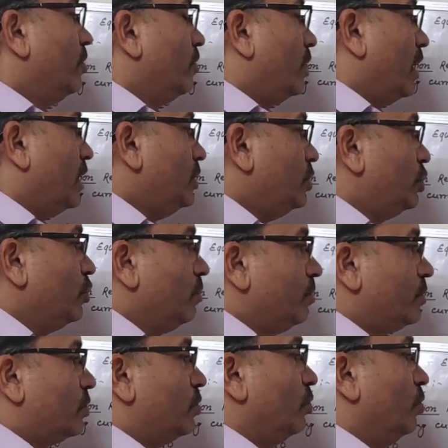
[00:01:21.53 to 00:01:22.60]
test
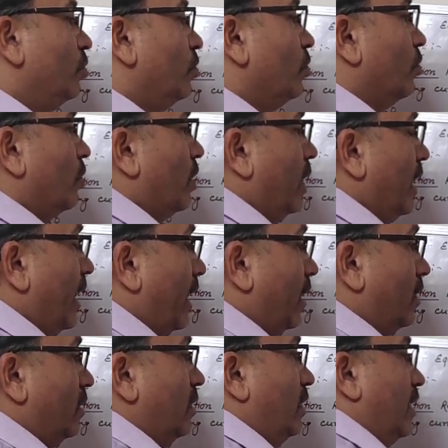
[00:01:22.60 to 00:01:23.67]
tubes to
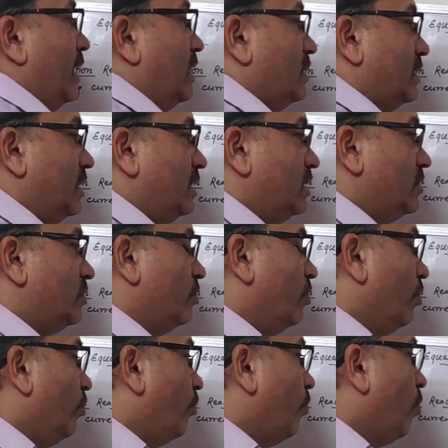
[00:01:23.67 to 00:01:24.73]
collect the gases
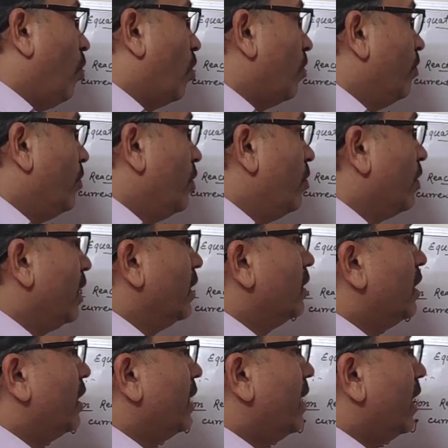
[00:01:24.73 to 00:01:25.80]
formed during
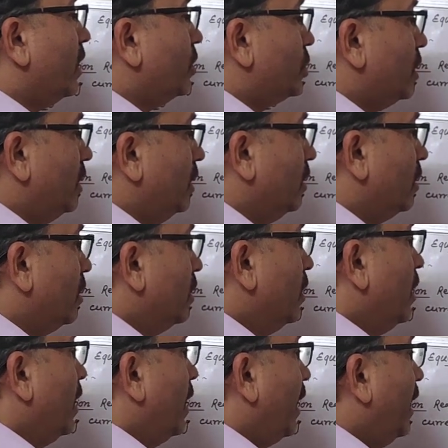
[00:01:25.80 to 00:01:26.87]
the reaction.
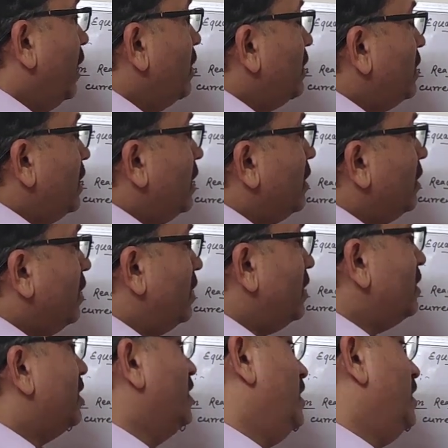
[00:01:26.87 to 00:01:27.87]
And see, in this